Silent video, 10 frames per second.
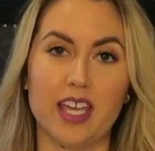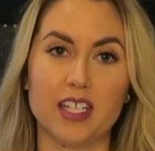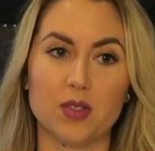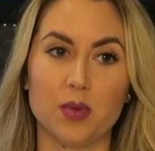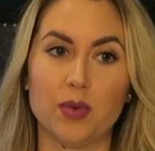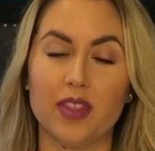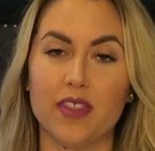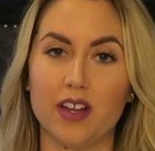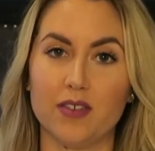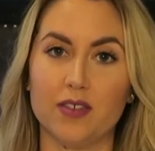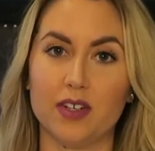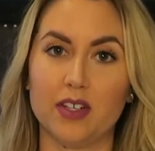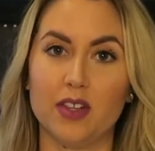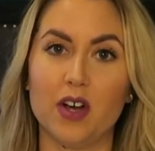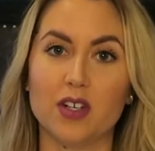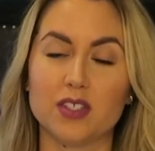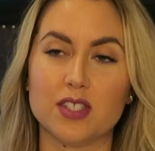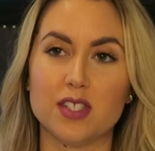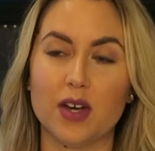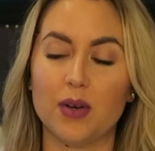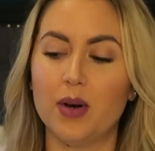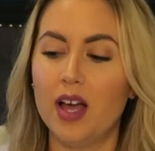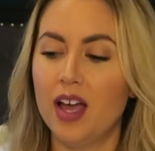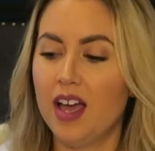and we weren't there for very long. So